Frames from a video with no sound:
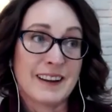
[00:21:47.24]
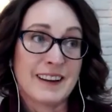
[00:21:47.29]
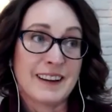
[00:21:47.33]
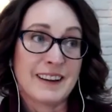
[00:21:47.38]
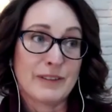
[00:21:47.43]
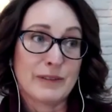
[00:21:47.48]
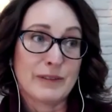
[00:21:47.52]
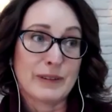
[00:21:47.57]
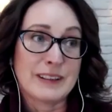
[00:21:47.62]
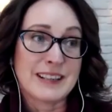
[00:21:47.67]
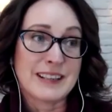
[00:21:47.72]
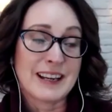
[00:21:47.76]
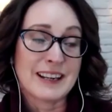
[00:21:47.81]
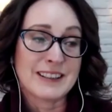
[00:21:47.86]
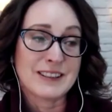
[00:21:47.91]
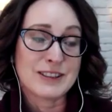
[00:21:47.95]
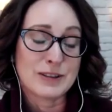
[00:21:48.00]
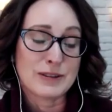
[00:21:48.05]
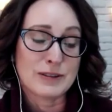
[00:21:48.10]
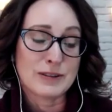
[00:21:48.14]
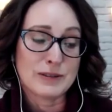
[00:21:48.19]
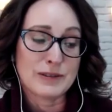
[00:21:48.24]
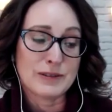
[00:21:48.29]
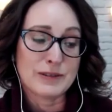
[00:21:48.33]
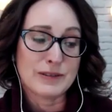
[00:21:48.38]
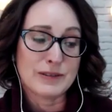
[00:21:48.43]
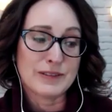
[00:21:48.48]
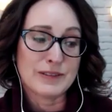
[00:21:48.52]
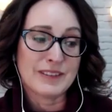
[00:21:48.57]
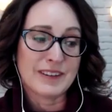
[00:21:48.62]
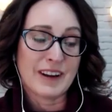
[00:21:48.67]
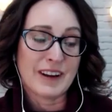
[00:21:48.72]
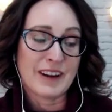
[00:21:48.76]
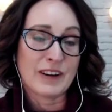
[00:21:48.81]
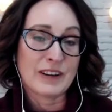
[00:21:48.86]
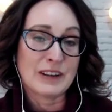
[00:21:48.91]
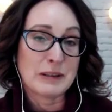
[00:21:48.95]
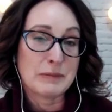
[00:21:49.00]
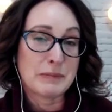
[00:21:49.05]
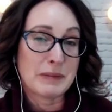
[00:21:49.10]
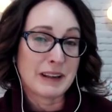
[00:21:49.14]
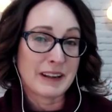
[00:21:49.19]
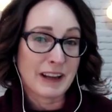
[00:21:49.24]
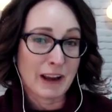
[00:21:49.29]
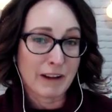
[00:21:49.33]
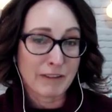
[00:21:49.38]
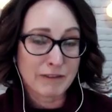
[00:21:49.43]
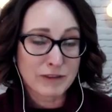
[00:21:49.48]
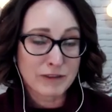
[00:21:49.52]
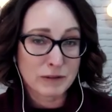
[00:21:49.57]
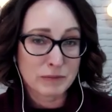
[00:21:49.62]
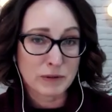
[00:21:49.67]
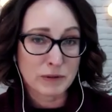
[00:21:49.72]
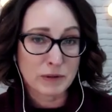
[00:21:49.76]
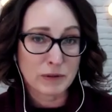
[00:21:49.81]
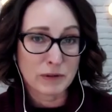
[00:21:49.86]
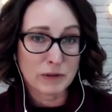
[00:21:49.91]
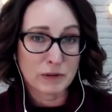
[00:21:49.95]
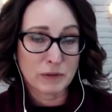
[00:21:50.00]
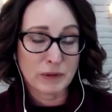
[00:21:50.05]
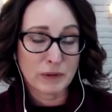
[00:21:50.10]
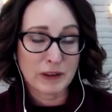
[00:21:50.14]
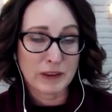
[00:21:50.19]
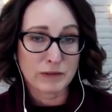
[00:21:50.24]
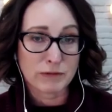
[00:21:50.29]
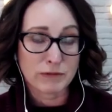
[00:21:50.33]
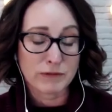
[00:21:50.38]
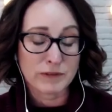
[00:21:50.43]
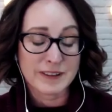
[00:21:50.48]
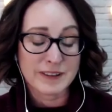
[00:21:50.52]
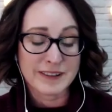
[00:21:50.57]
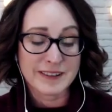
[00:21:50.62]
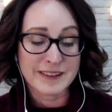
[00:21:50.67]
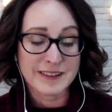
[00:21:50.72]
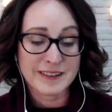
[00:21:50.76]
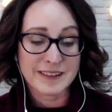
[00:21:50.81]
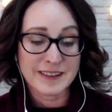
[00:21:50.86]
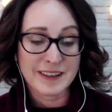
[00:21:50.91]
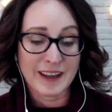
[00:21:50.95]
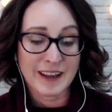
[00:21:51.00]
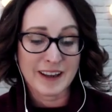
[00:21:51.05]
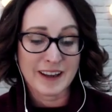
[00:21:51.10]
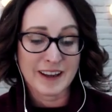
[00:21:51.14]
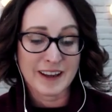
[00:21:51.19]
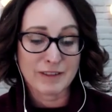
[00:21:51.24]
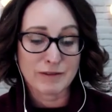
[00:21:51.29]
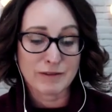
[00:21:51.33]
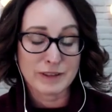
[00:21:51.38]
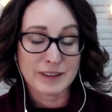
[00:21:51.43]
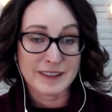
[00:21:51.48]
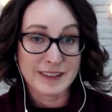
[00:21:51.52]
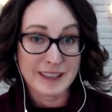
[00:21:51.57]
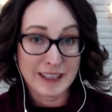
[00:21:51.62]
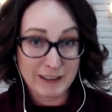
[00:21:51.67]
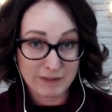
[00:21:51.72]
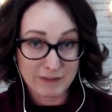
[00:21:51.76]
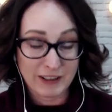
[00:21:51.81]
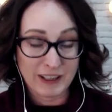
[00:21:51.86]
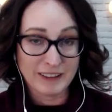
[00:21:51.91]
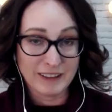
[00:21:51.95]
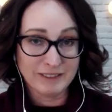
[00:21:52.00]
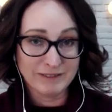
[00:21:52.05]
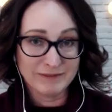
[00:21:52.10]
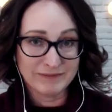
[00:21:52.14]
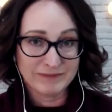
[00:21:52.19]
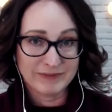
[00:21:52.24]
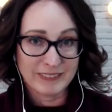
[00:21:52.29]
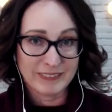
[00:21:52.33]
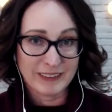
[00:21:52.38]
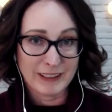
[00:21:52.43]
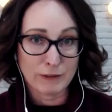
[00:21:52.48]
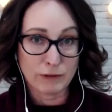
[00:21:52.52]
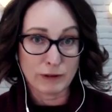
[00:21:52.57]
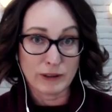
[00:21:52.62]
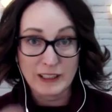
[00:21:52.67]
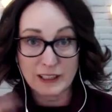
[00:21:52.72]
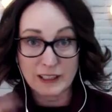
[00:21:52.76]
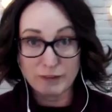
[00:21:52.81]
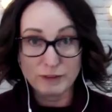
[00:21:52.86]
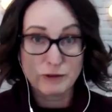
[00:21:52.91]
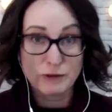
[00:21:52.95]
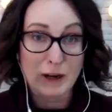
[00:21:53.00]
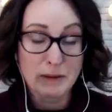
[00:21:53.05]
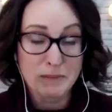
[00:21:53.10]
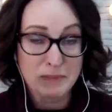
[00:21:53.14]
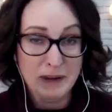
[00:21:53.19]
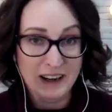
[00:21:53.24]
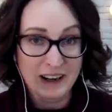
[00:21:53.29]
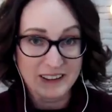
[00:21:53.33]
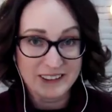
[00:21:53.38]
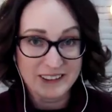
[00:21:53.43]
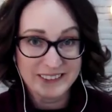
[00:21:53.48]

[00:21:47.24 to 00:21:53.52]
we tend to only be comfortable with receiving if we can give straight back.